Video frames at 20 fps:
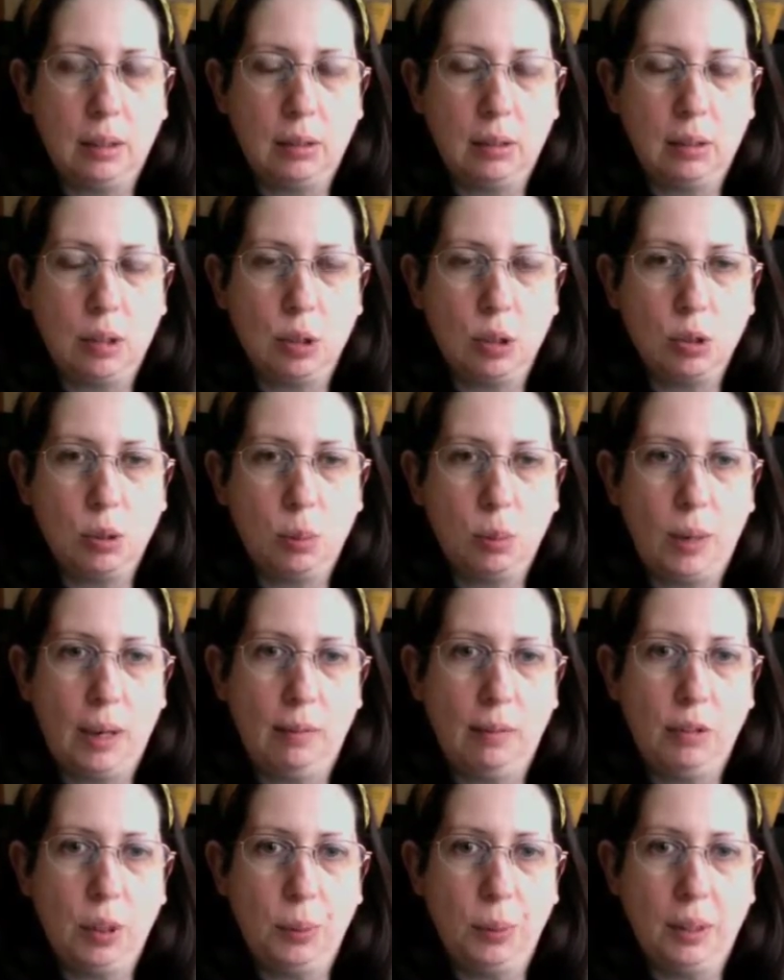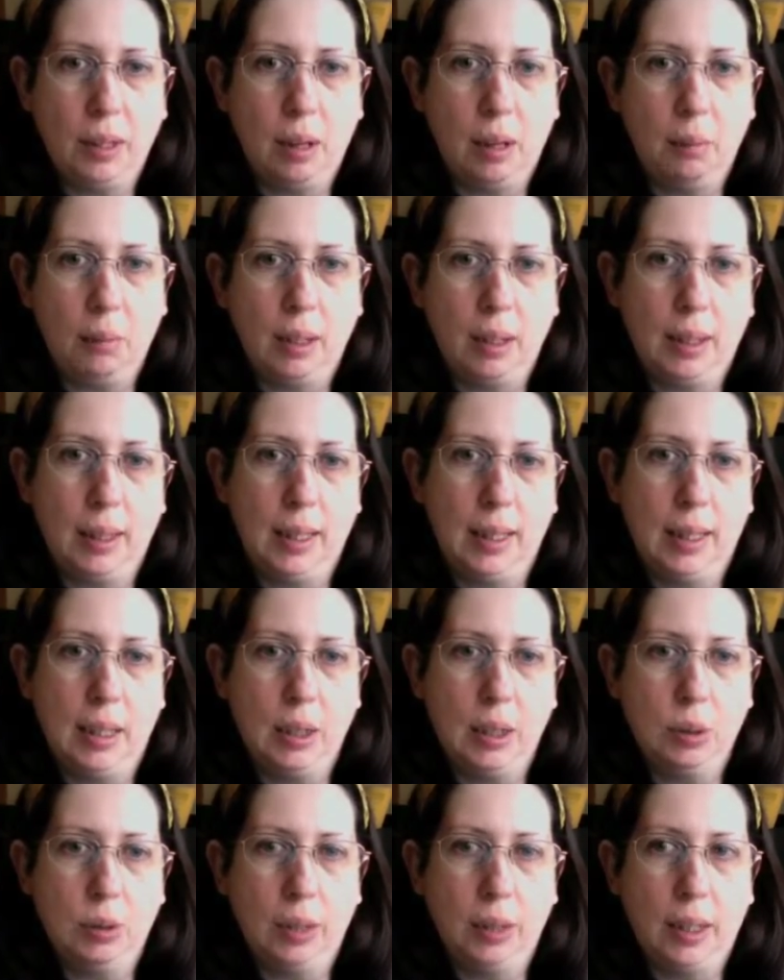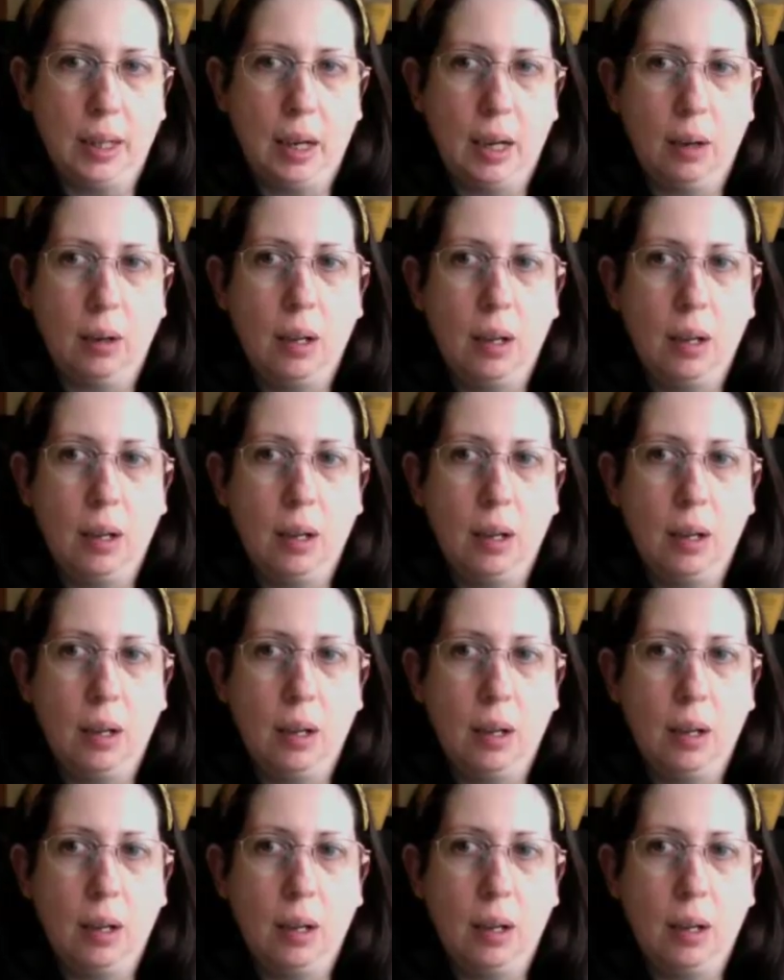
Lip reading: There's a way of doing that. I'm not going to get into it right now.